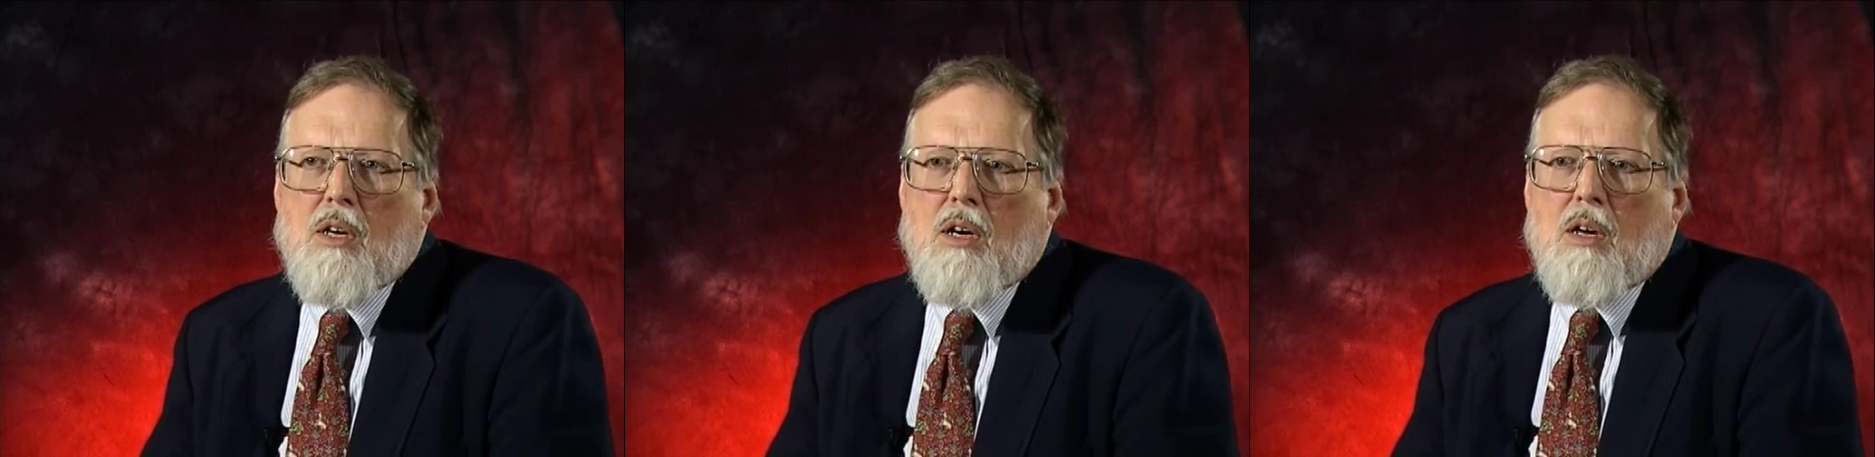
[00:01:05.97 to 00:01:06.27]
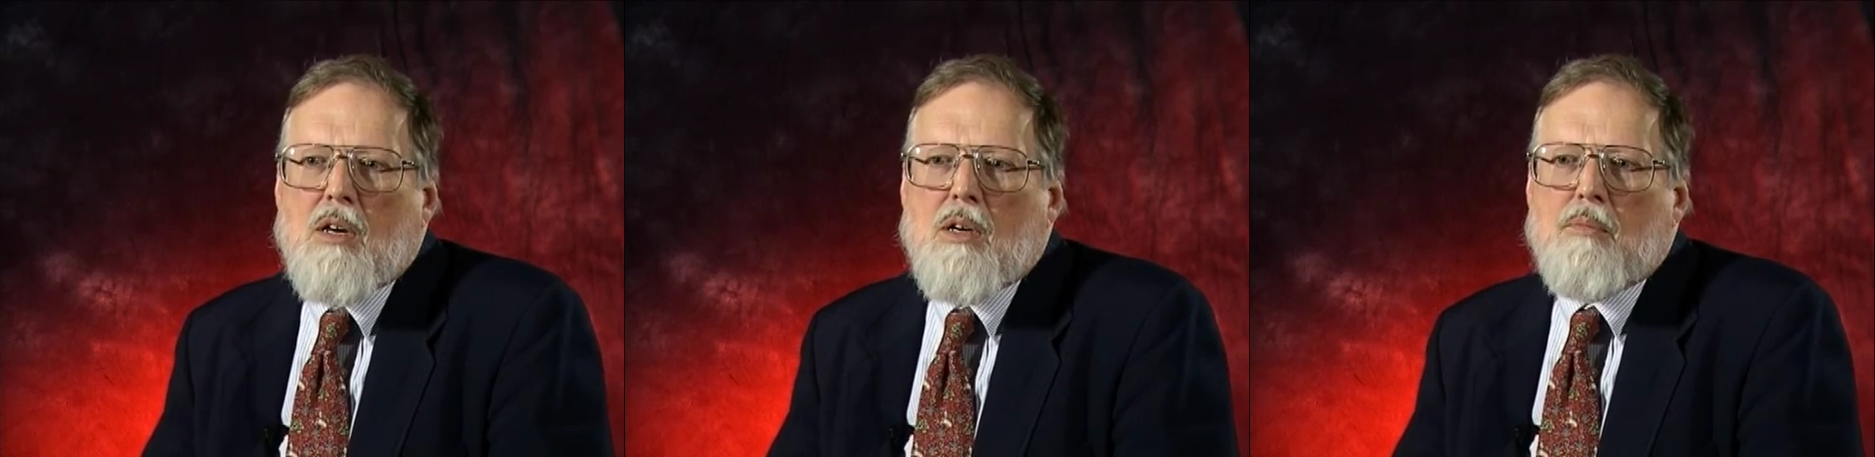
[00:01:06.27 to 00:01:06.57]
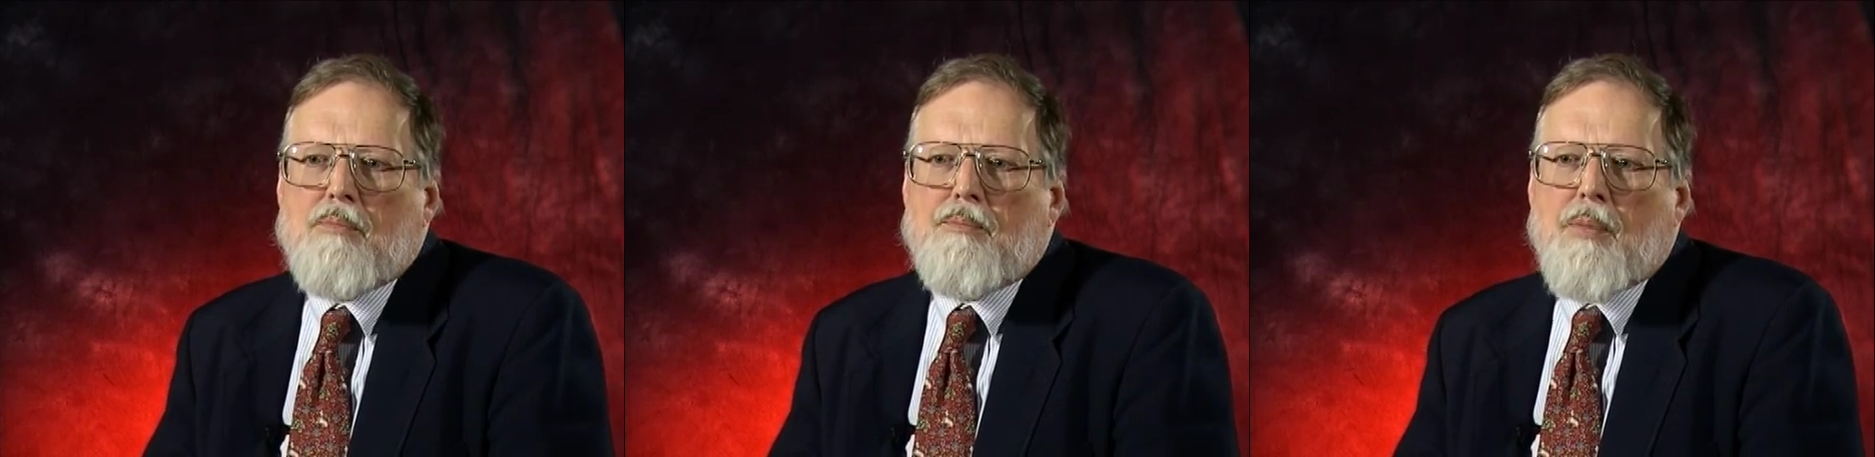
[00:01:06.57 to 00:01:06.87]

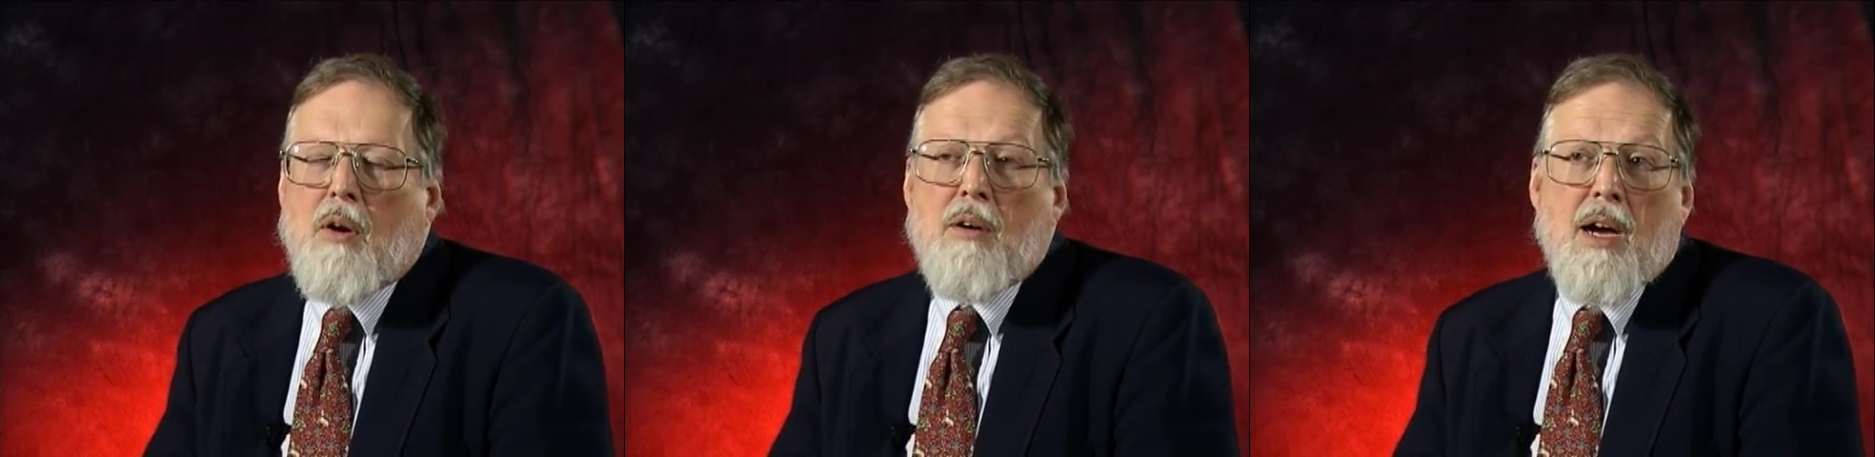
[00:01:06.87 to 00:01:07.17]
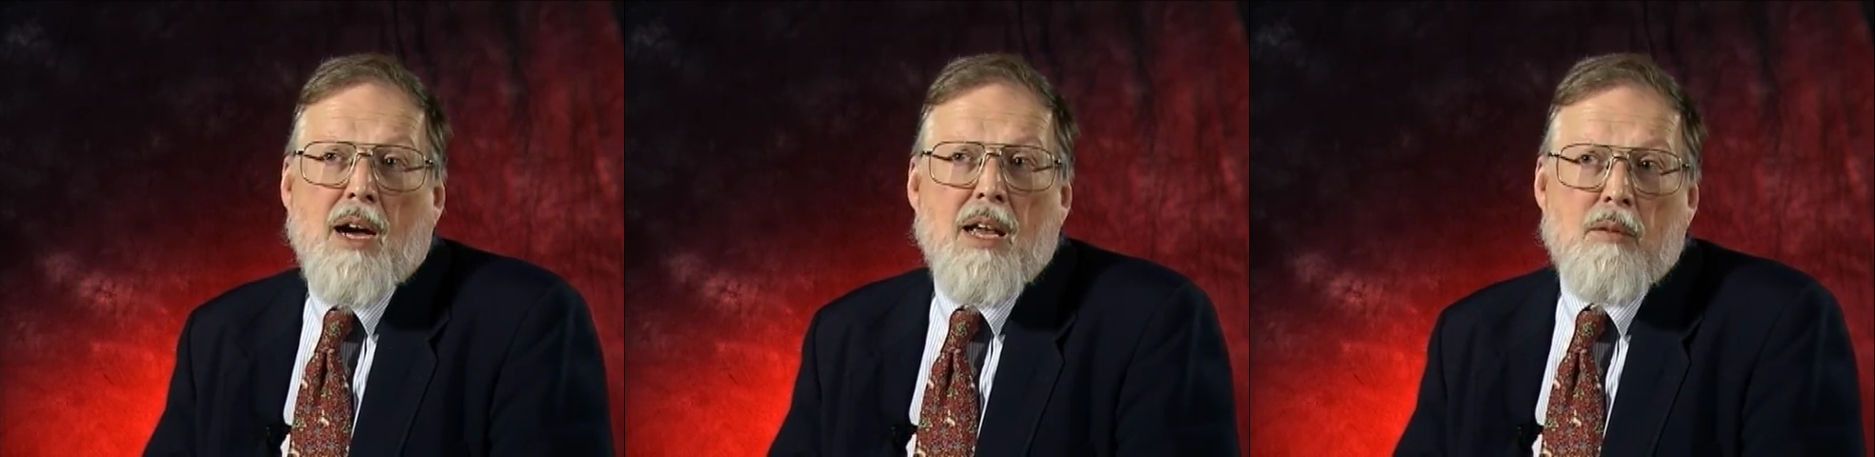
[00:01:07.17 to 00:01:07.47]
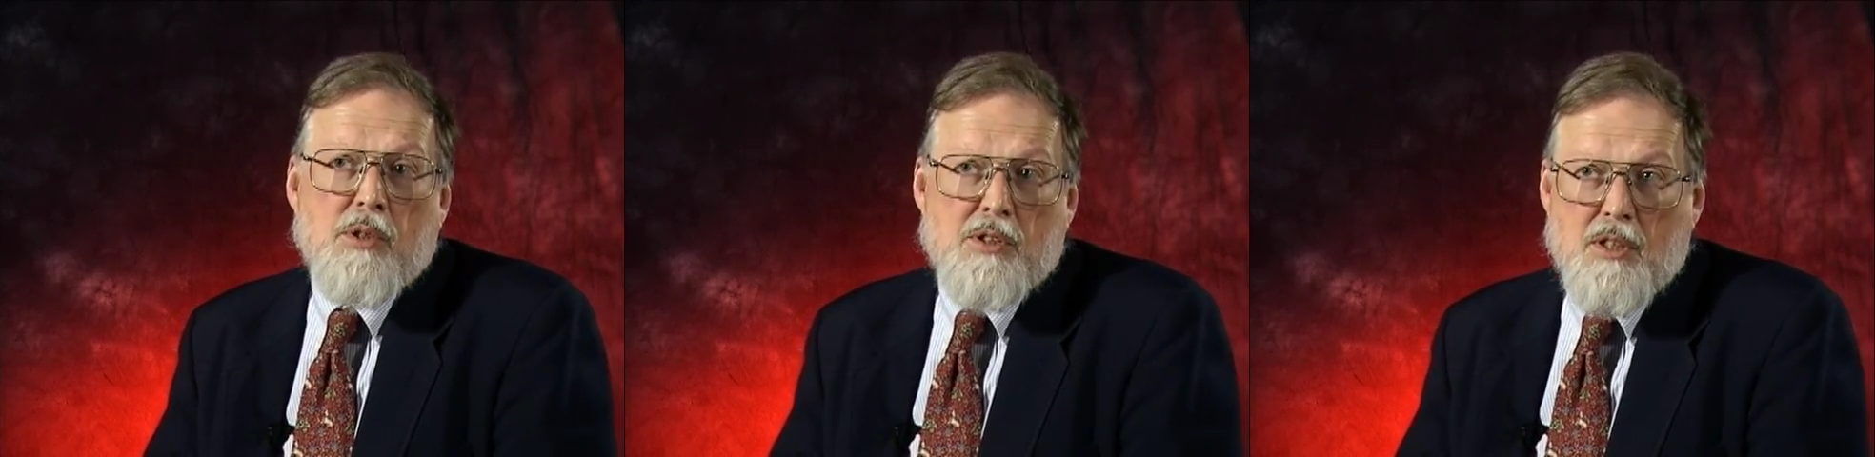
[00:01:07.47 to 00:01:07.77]
are not
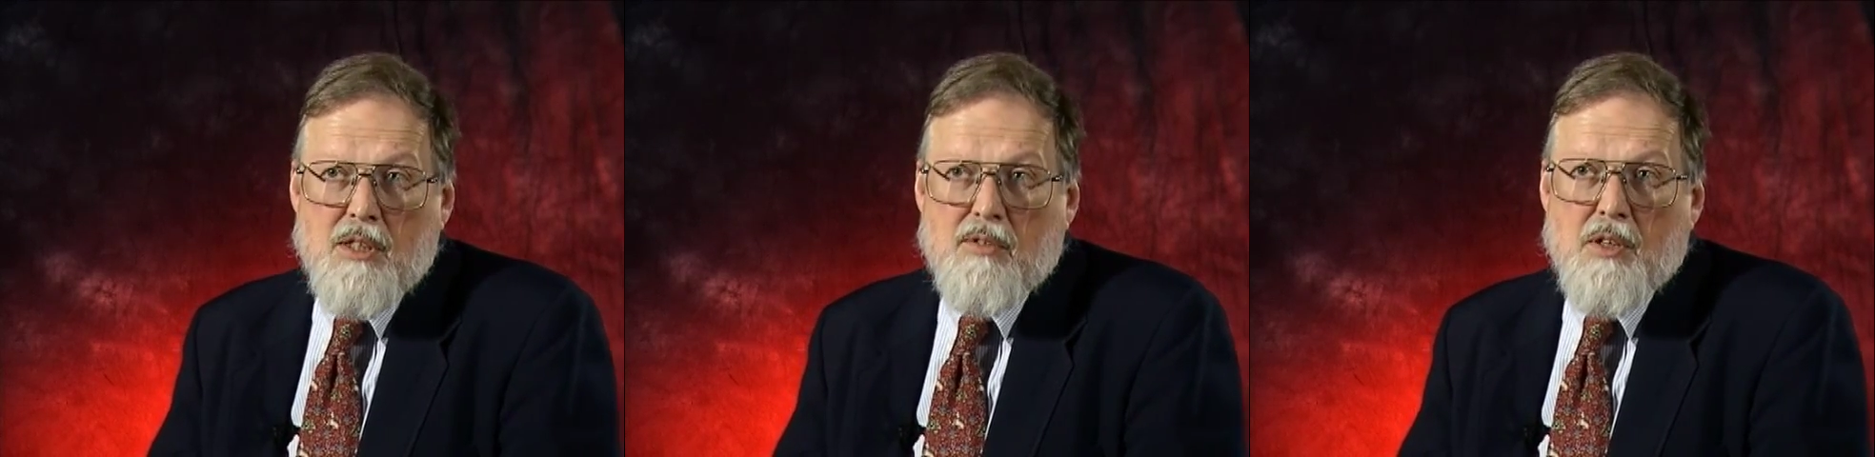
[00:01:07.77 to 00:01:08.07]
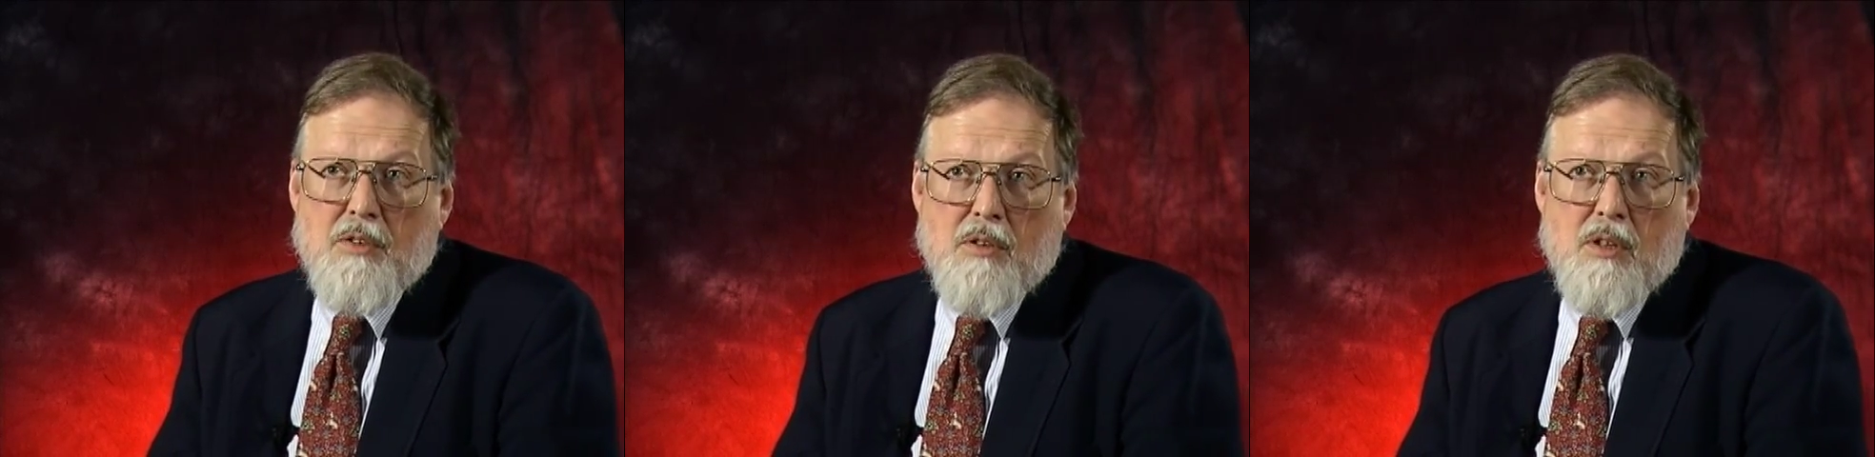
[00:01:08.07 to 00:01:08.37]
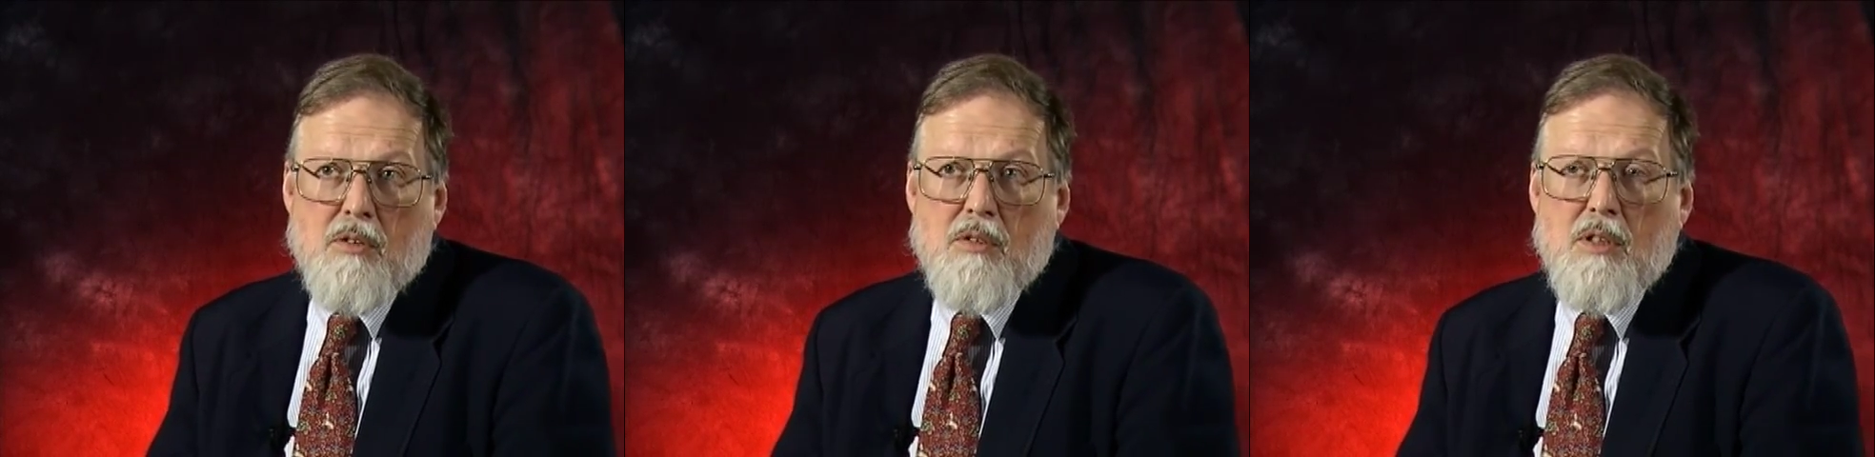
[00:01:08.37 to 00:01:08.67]
able to live on their own.